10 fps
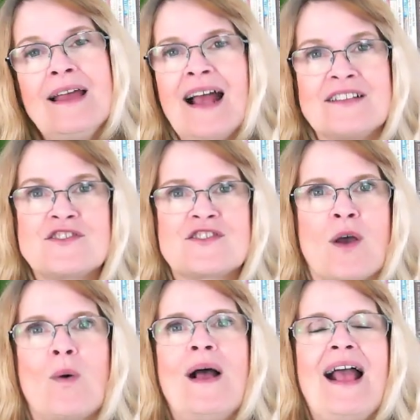And
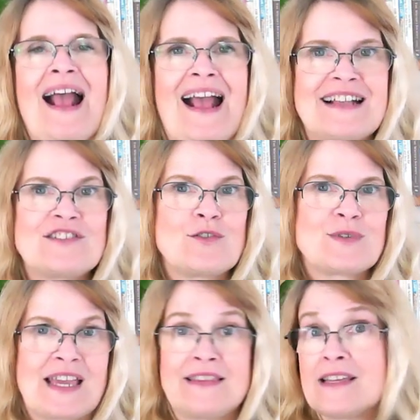so as you
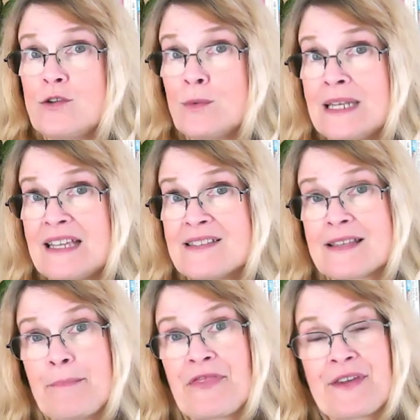say that you need
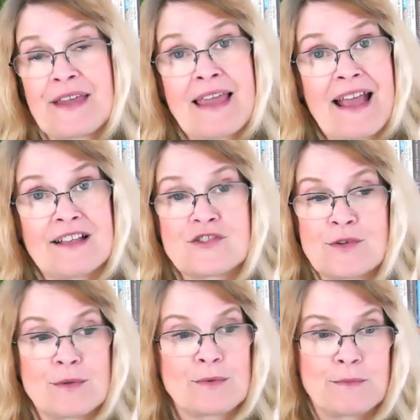something, as
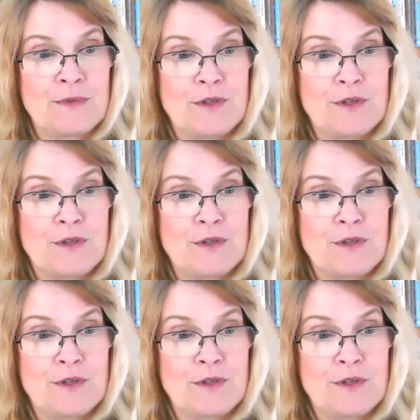you